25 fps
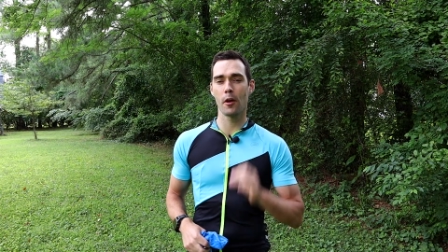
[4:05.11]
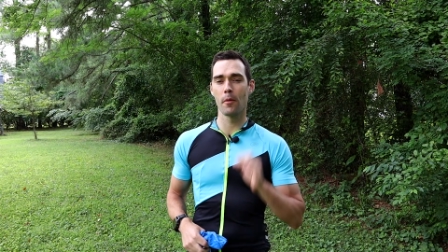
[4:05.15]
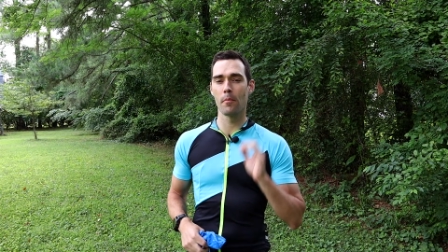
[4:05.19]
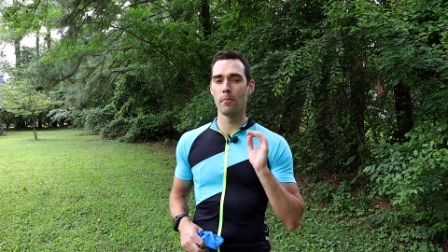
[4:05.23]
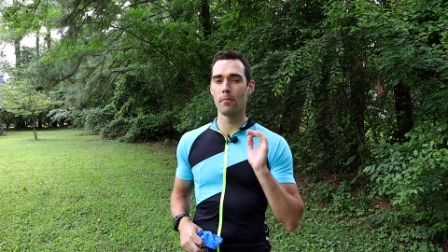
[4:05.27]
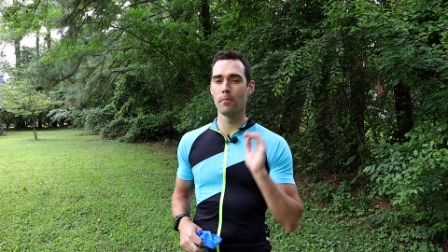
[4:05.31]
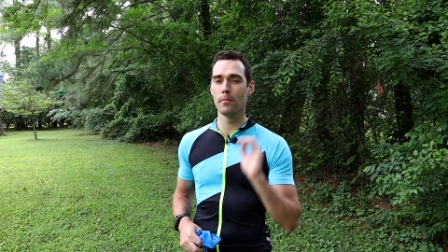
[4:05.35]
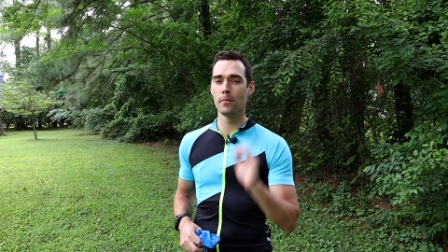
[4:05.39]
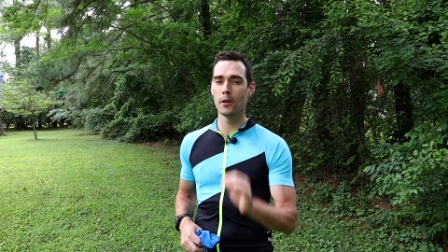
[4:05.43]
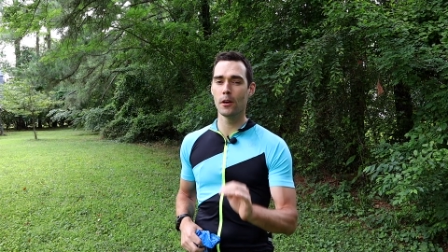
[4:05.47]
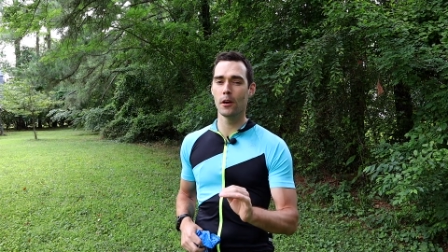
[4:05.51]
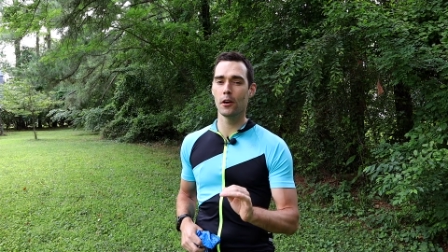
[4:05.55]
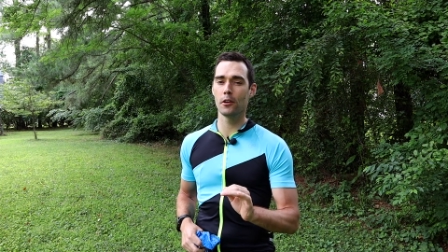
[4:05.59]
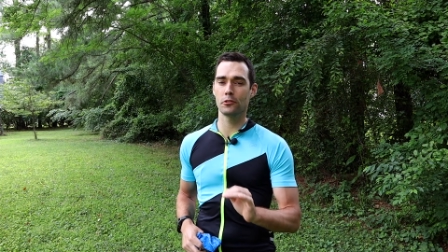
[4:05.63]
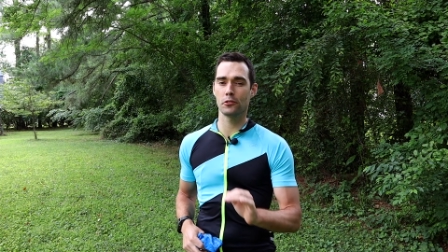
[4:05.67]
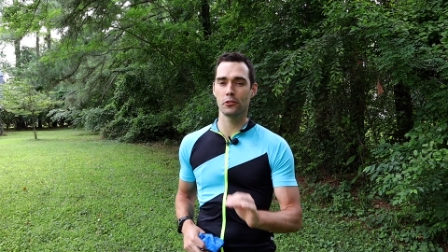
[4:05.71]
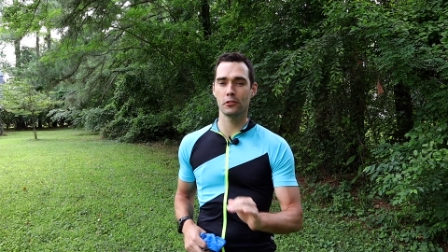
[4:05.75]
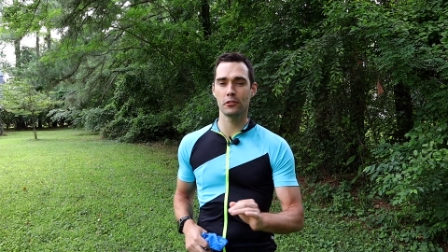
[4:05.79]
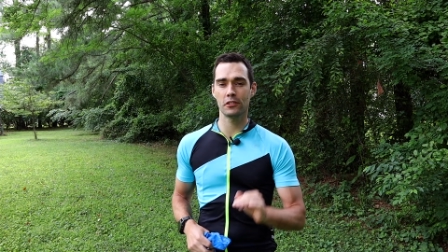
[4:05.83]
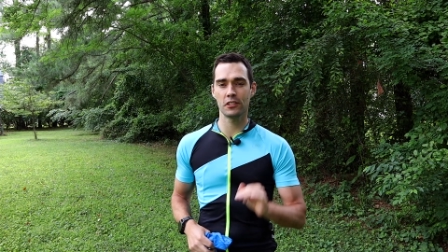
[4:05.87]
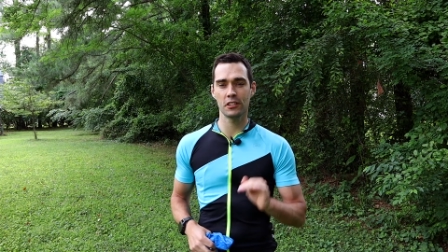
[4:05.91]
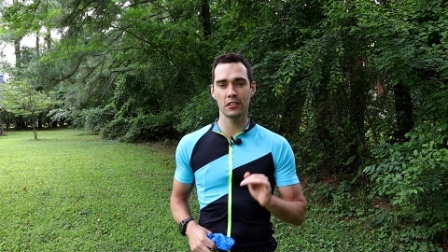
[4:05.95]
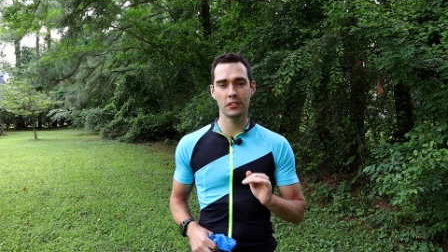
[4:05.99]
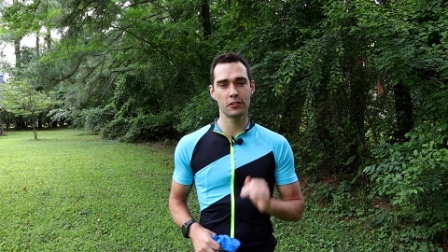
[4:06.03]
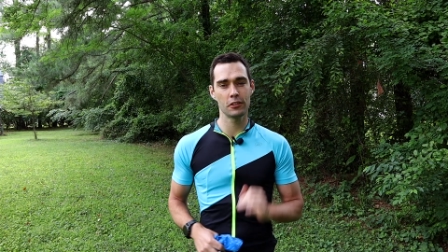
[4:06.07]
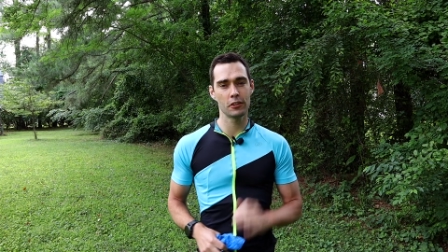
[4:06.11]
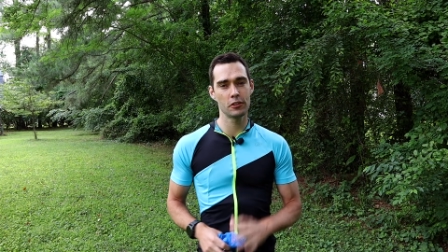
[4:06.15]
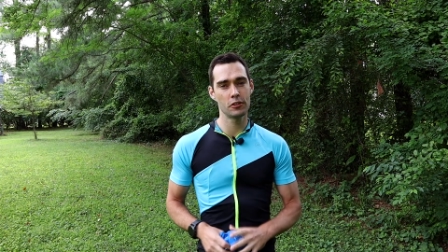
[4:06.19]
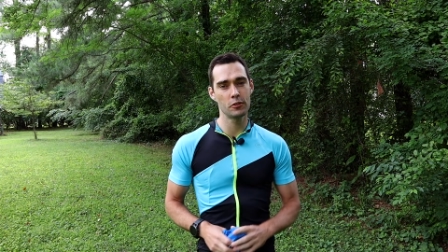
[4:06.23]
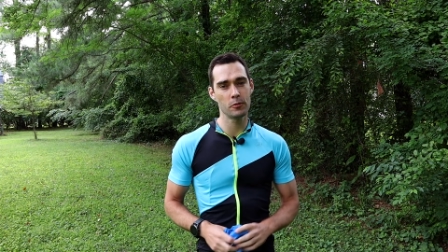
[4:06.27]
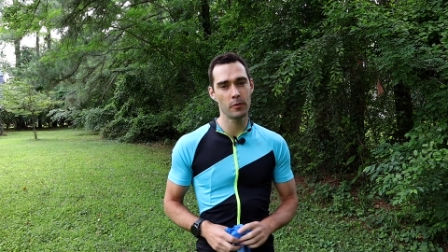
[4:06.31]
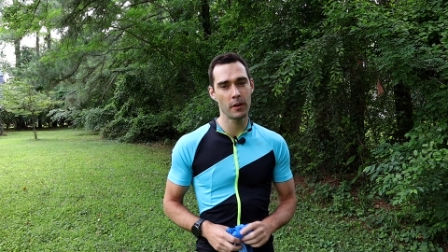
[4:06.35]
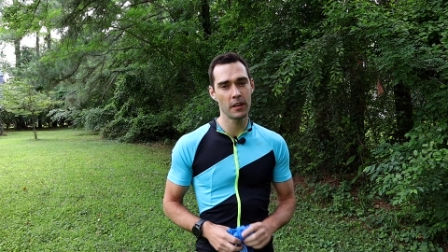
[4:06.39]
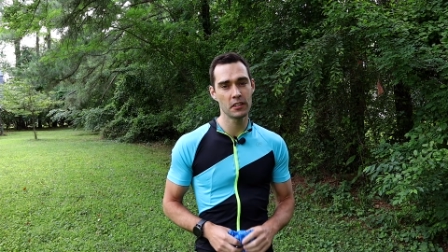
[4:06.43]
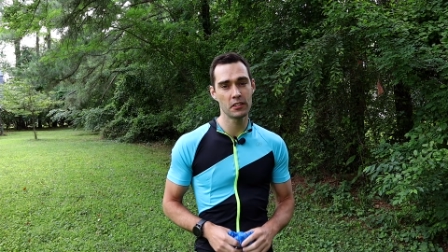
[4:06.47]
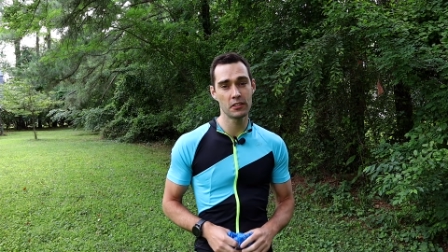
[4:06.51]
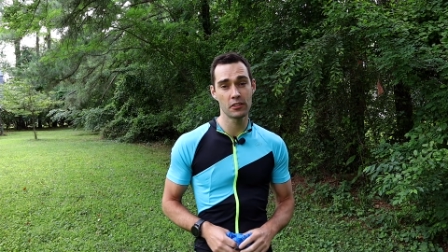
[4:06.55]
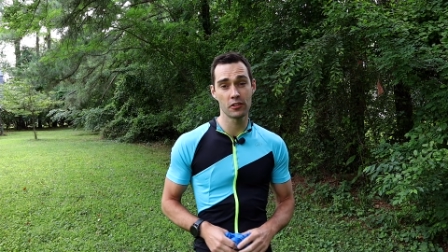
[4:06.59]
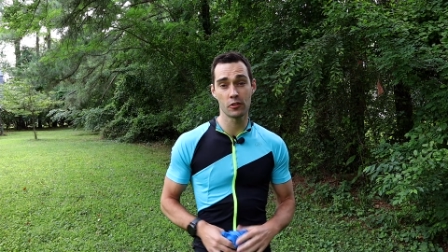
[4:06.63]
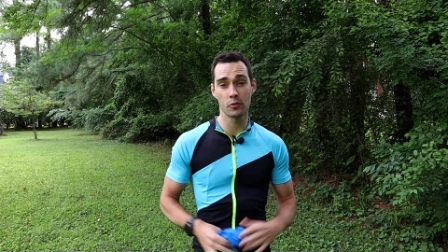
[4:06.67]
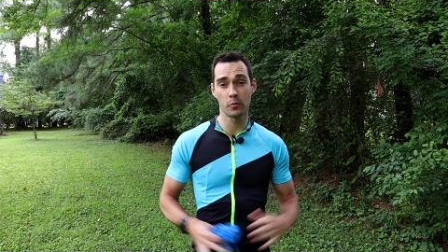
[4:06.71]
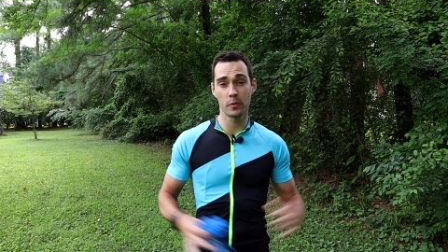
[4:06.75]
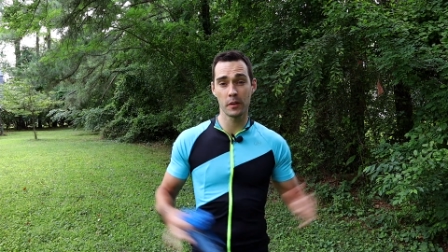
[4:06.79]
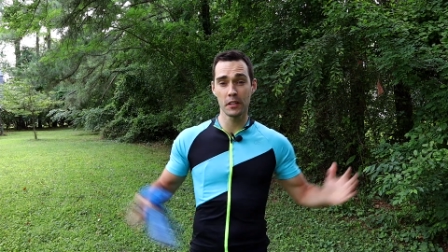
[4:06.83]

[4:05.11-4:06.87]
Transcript: emergency situations.